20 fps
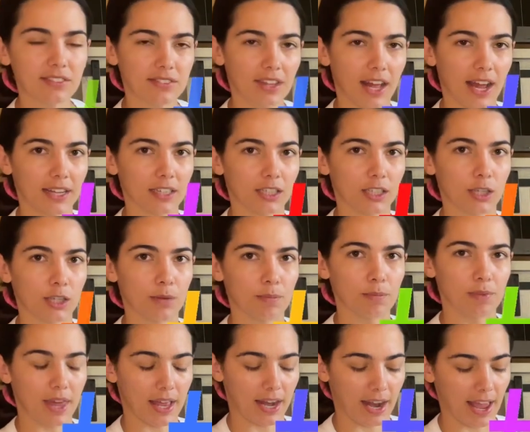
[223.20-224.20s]
item
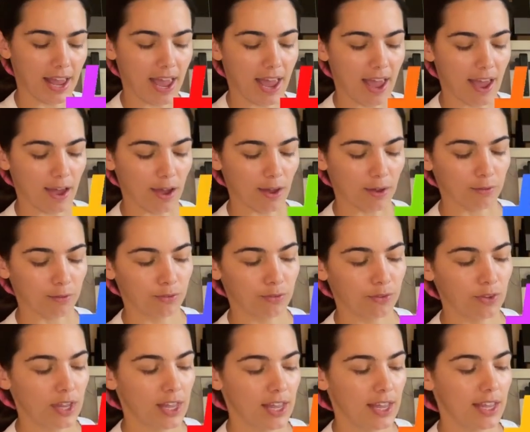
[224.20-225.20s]
that I have
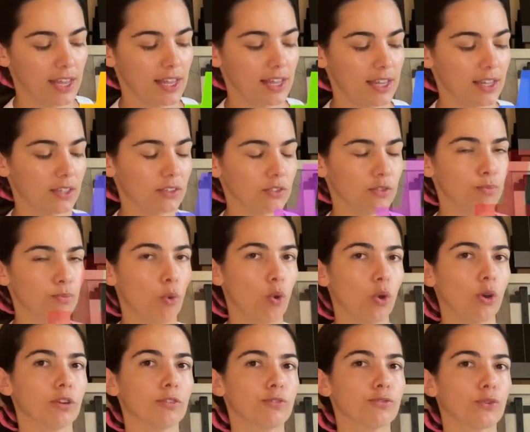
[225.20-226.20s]
is
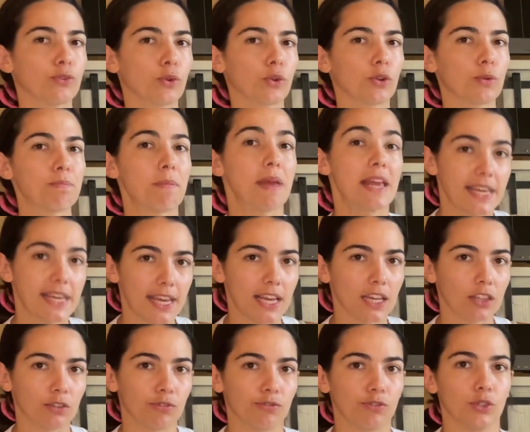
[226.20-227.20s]
more for making
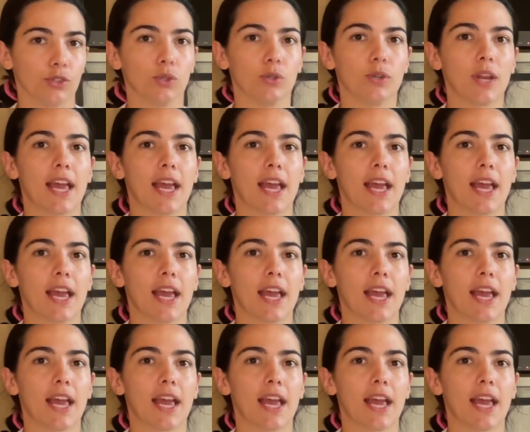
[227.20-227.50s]
the food,